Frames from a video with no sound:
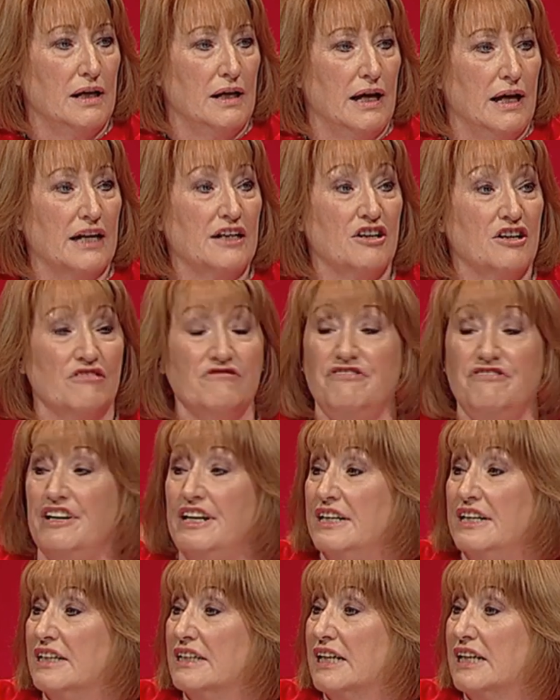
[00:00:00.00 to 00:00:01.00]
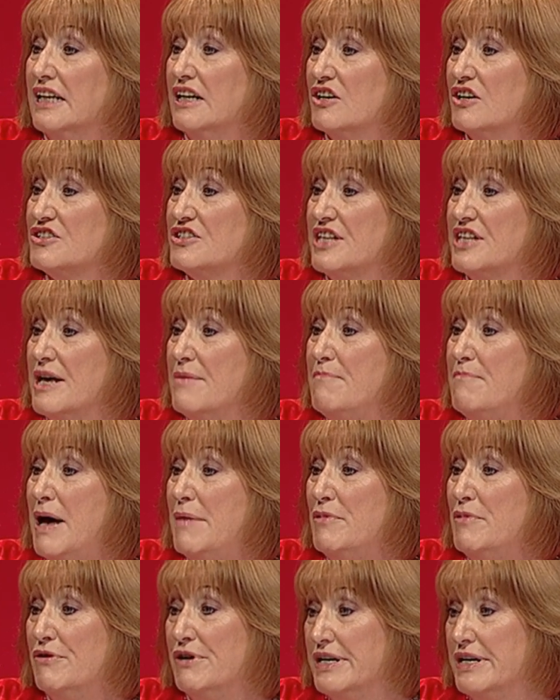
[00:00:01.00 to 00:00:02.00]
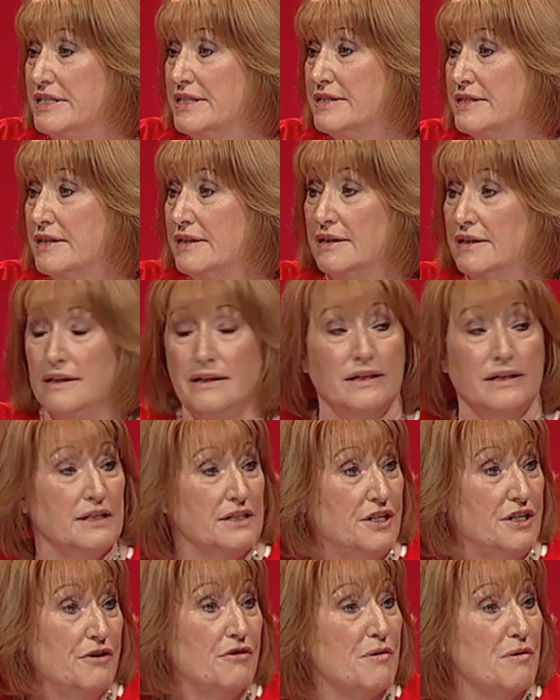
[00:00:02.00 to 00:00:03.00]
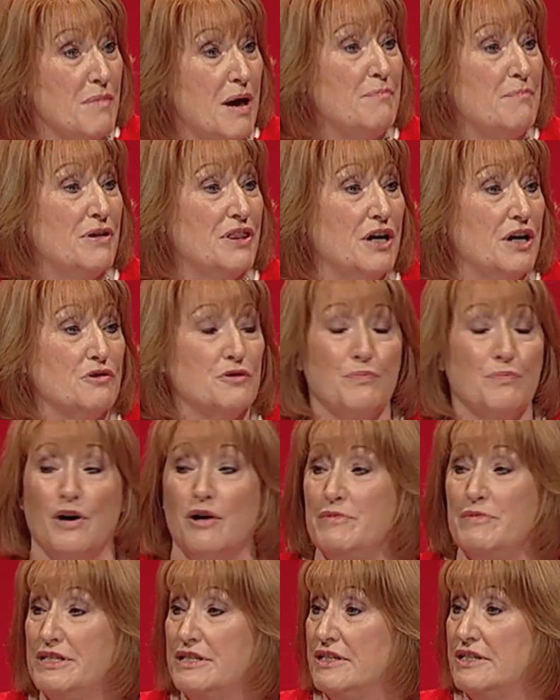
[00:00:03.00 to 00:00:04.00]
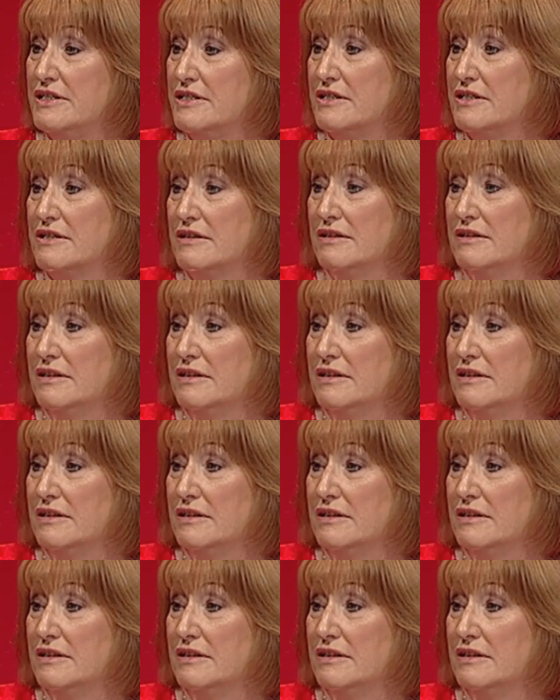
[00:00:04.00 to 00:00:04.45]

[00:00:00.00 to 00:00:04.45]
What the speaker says: and conveniently lost their memories. Do you remember those promises?